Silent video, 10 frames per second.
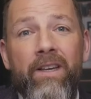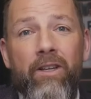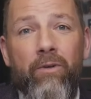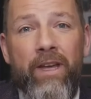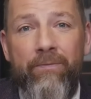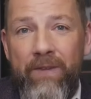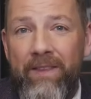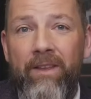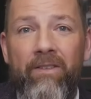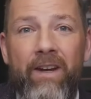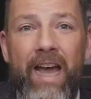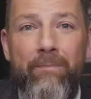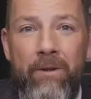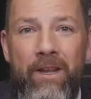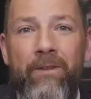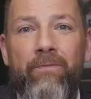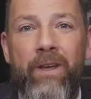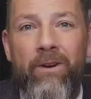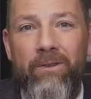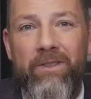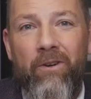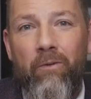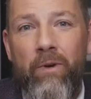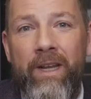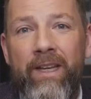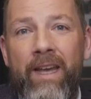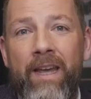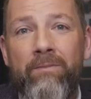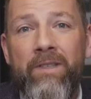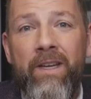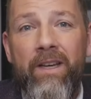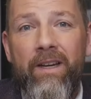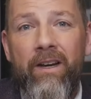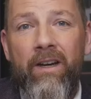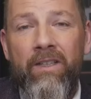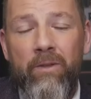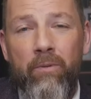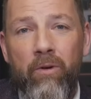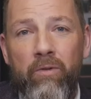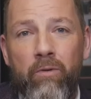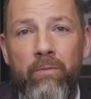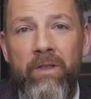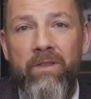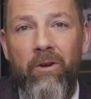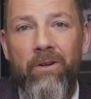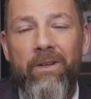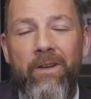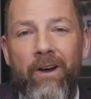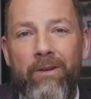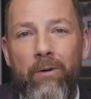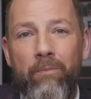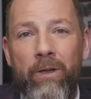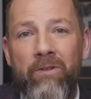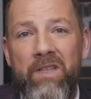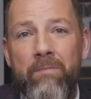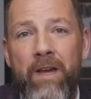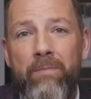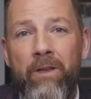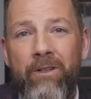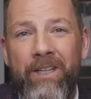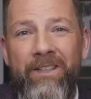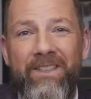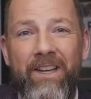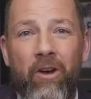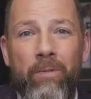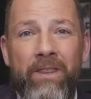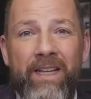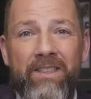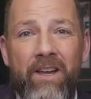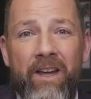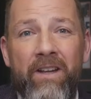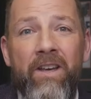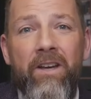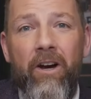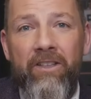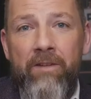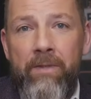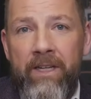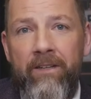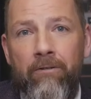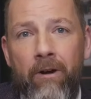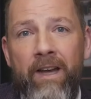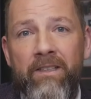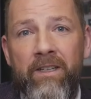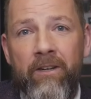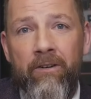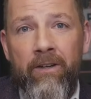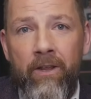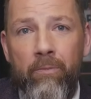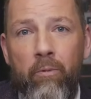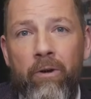If that doesn't happen, if they don't start winning games, I suppose we'll be starting to talk about players they might be looking to sell, but that's not on the immediate horizon here. And another